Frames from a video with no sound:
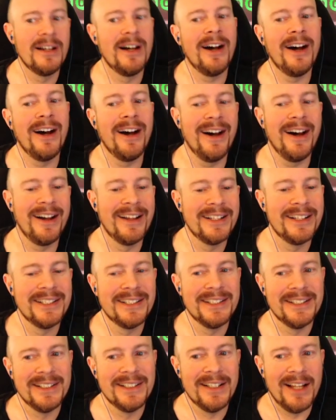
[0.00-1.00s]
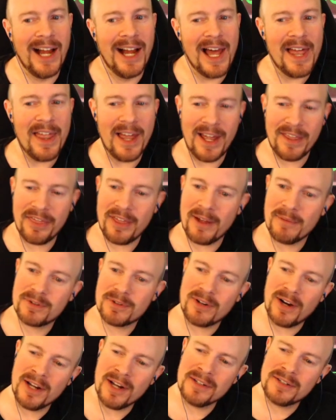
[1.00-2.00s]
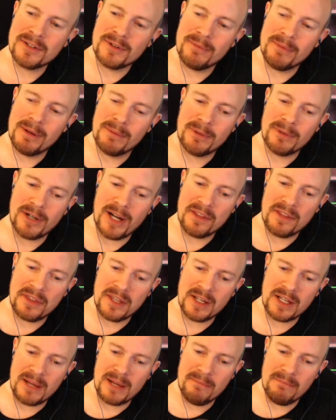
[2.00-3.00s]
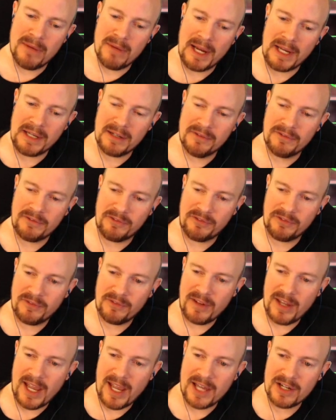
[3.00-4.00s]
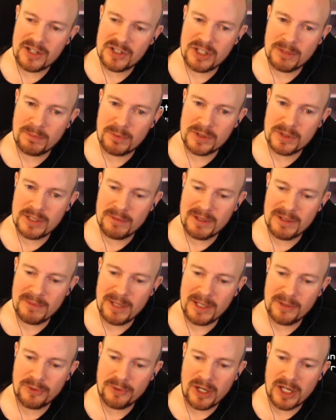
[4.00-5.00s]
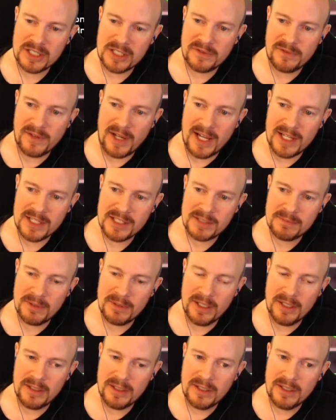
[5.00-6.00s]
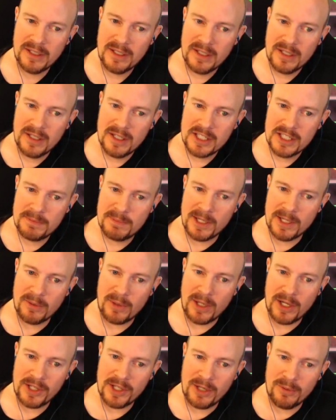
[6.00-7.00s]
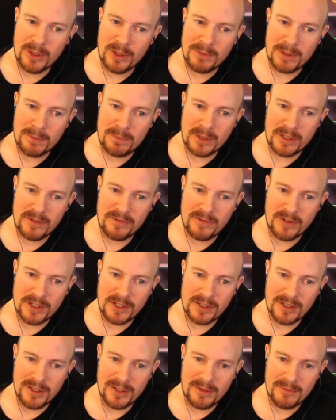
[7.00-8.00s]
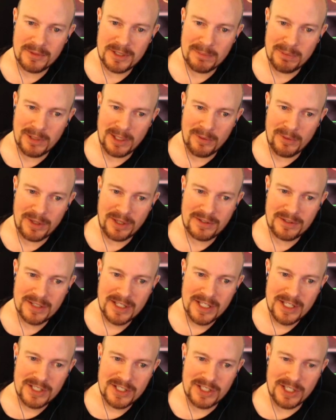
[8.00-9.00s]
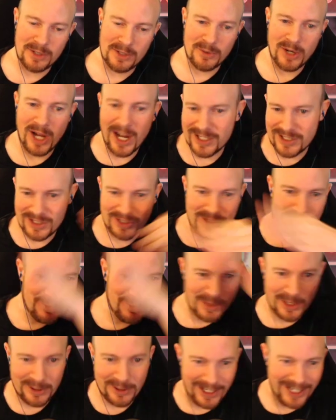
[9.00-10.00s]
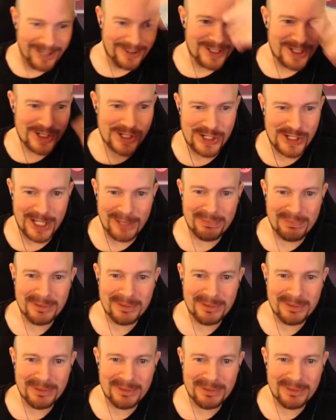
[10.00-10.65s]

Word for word: I, I, I'm trying to remember. I think I might have had a ship where somebody made rocks fast, but it's been a while. That would be pretty fun to, to play with. Seeing rocks zooming around a ship.